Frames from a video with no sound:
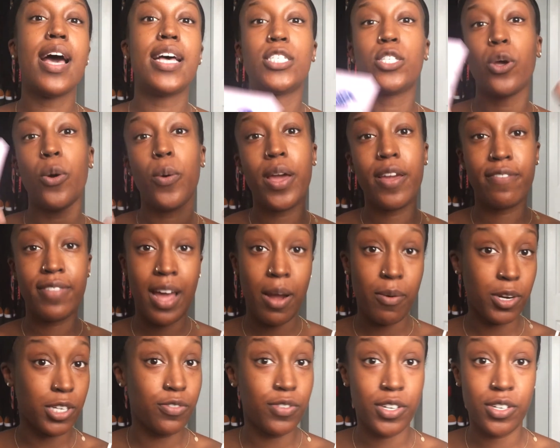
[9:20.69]
So if that
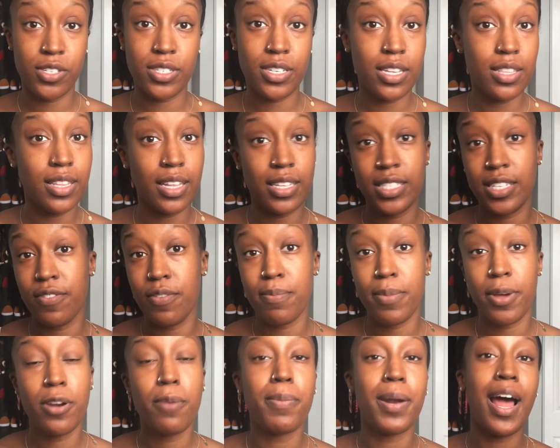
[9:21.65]
works for your skin, that's even
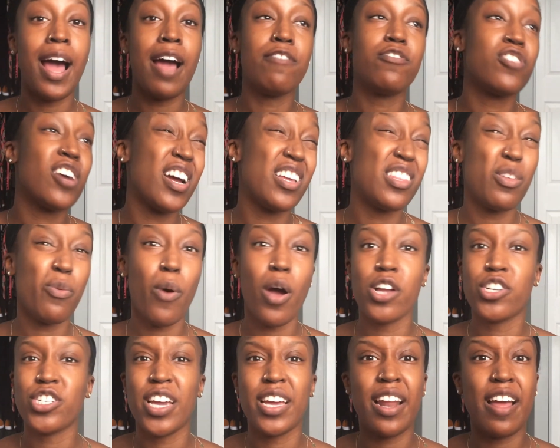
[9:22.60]
better. But I've tried the
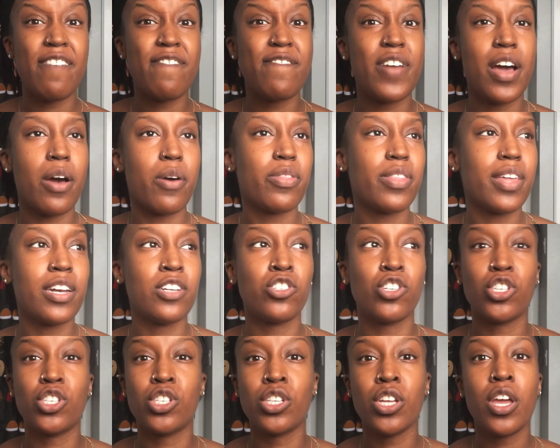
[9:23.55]
wash and I found that
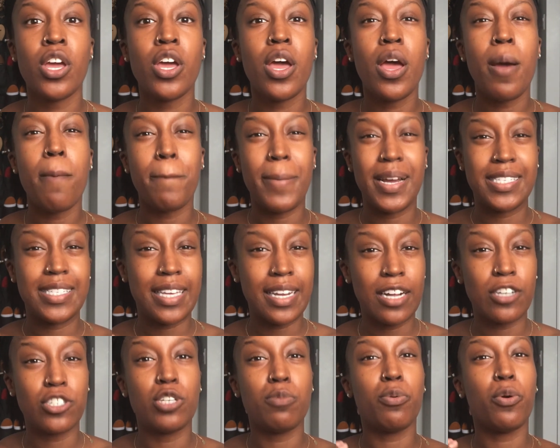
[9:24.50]
my skin
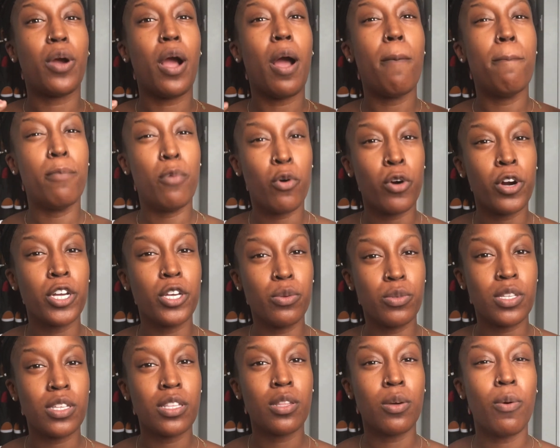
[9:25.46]
actually broke out more
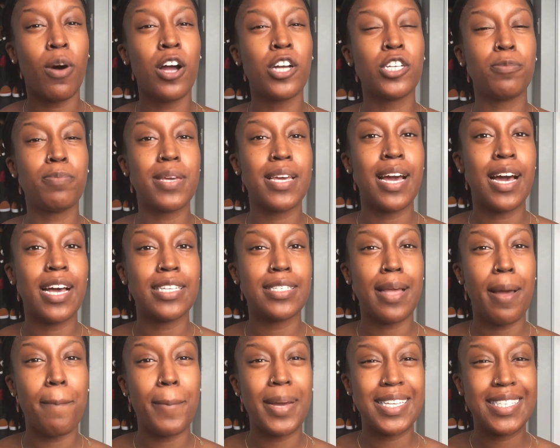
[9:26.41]
using the wash because
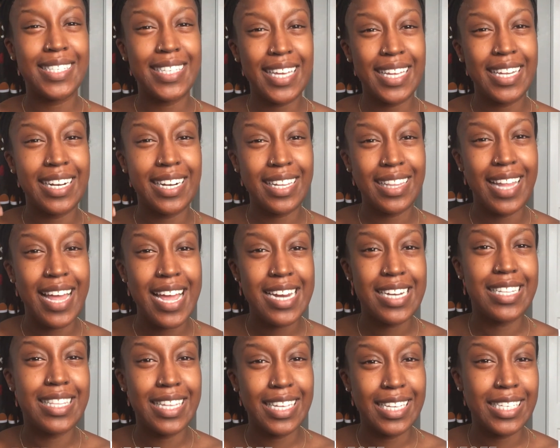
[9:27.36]
my skin
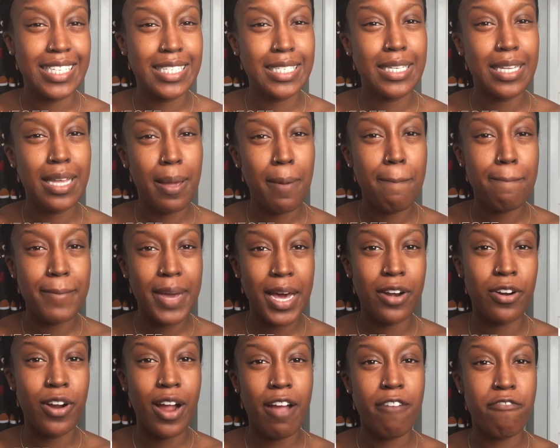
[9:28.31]
liked this
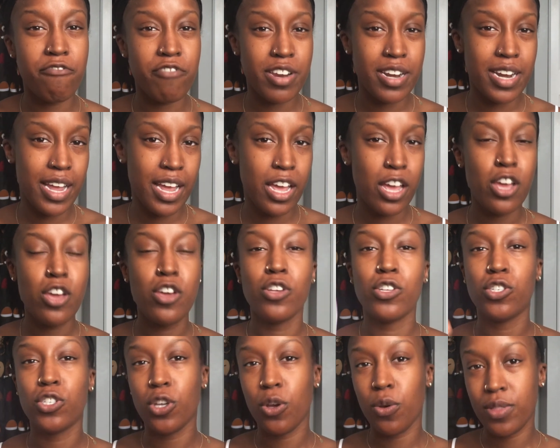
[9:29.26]
better every day.
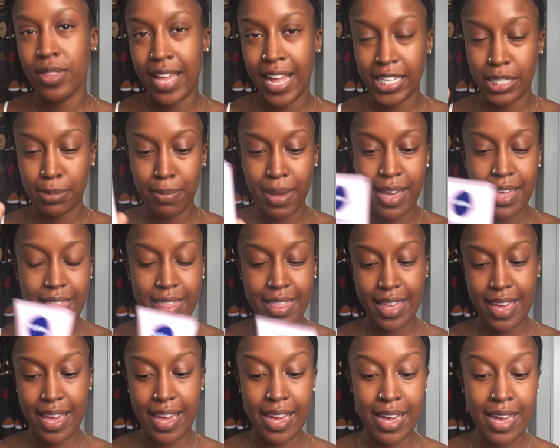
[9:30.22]
So that's my
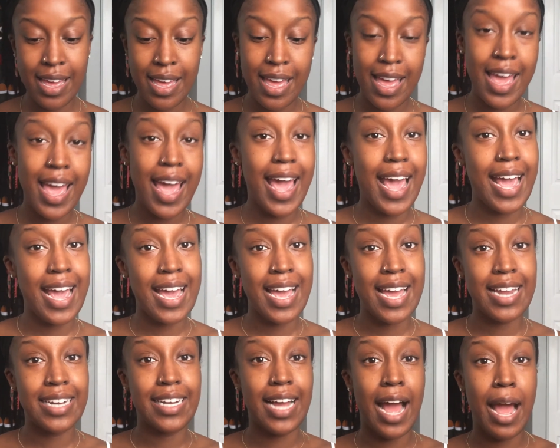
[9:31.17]
thing.
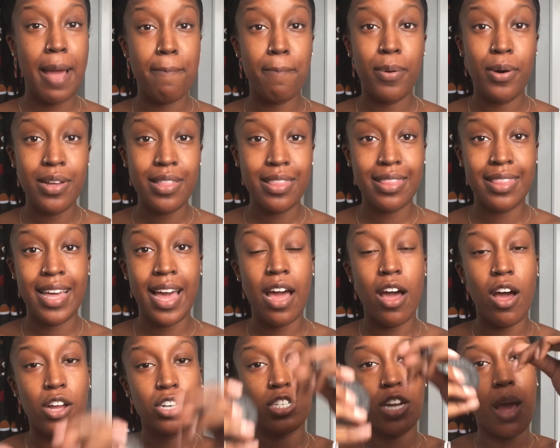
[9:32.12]
And I put
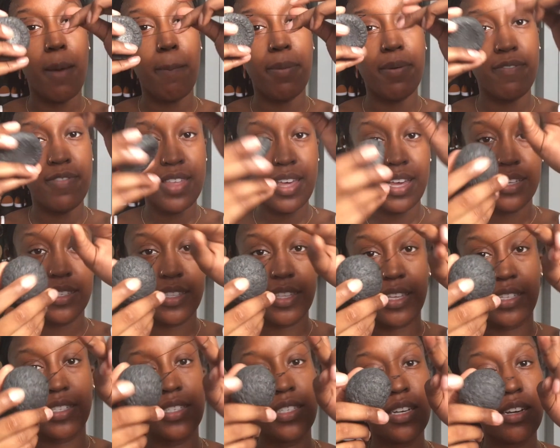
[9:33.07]
that on top of this.
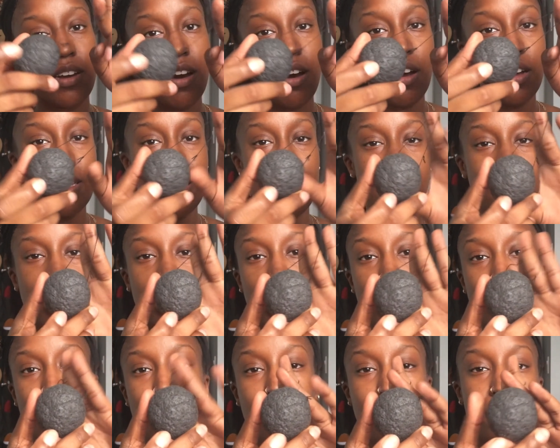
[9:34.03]
This is a cognac
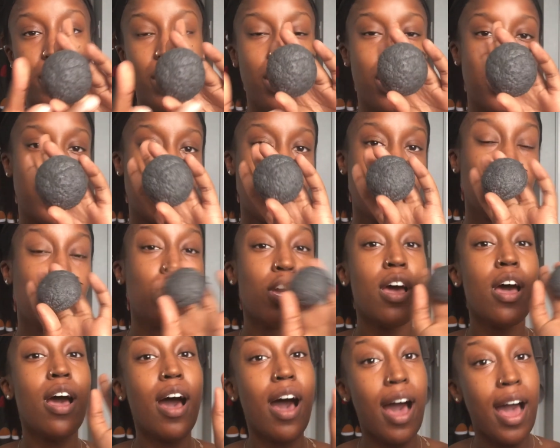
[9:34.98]
sponge.
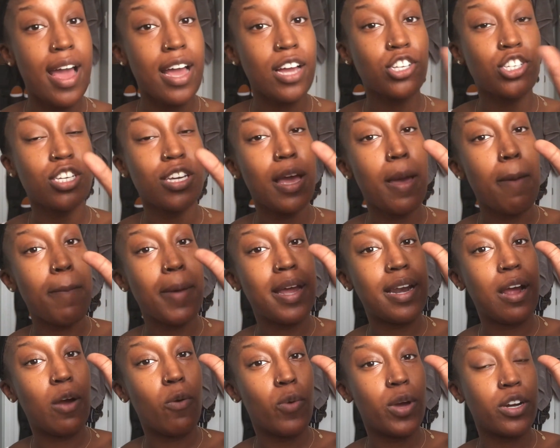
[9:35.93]
I actually get
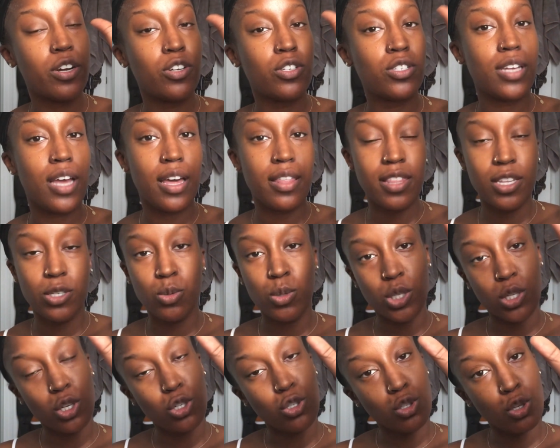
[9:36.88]
mine at Winners. This
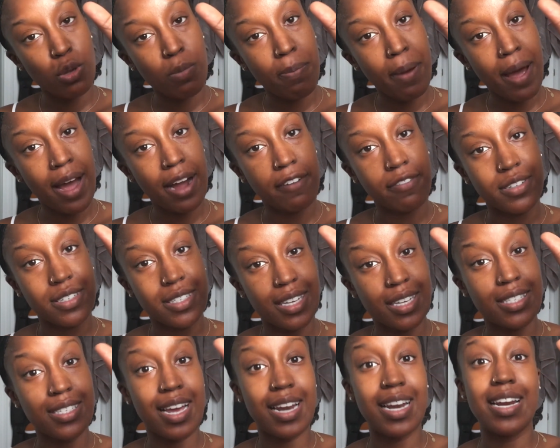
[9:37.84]
was in a 2-pack for
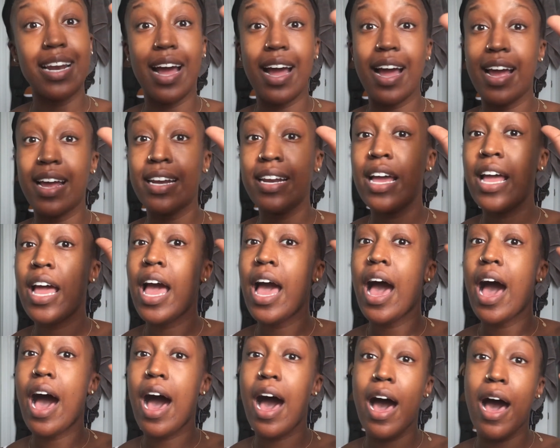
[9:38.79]
$6.99.
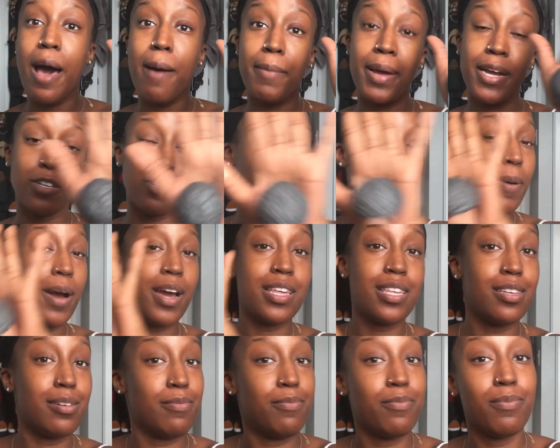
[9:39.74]
I don't buy
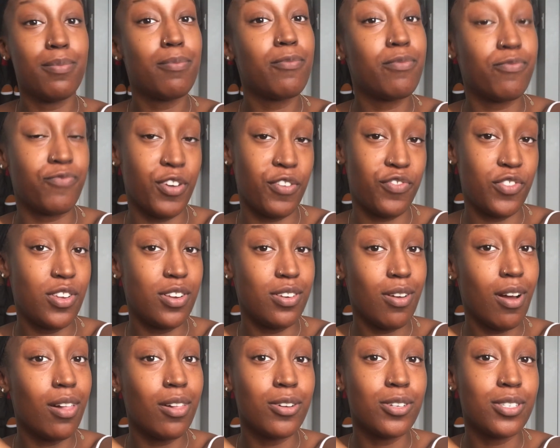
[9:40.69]
them
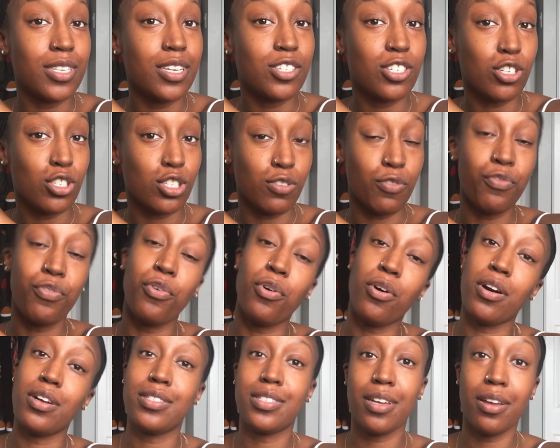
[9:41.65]
$15 each at
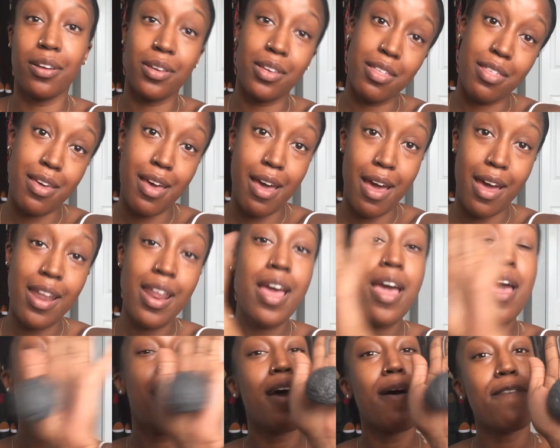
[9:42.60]
Sephora, I'll tell you that.
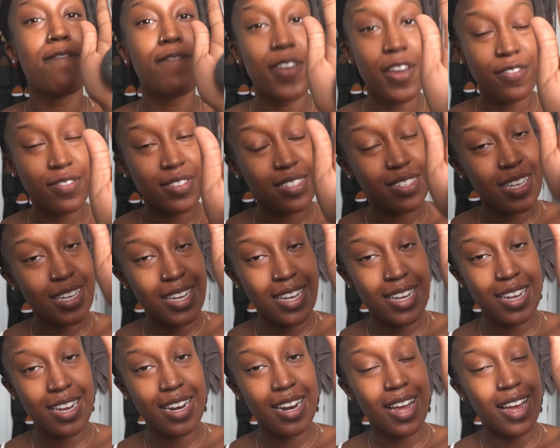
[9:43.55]

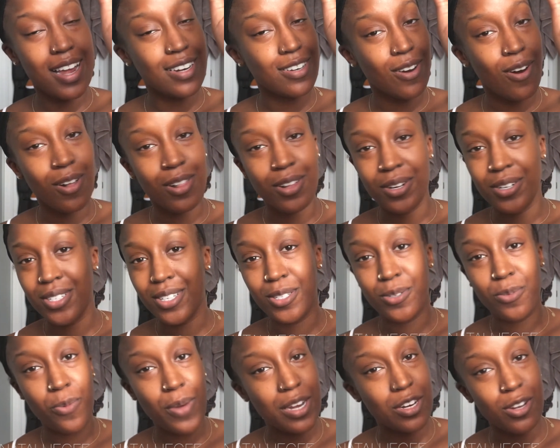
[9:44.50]
$15
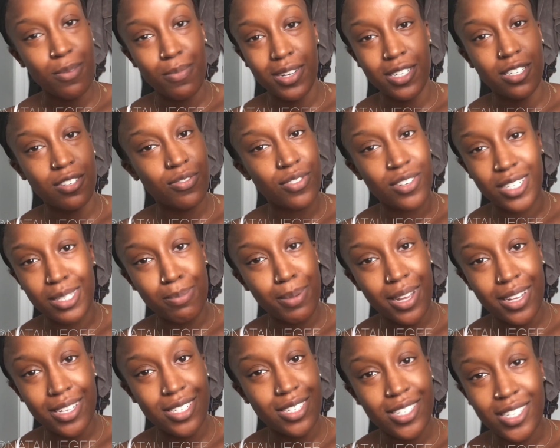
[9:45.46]
is way too much for a
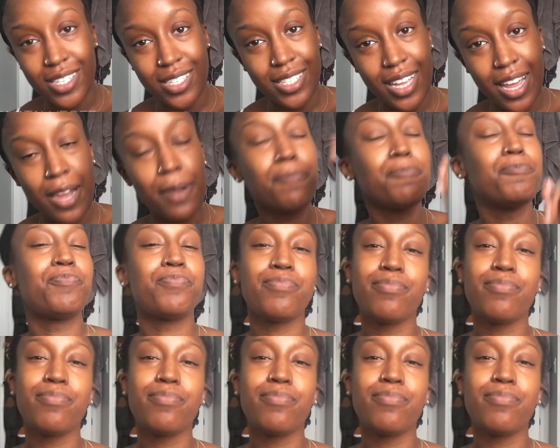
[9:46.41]
sponge, just saying.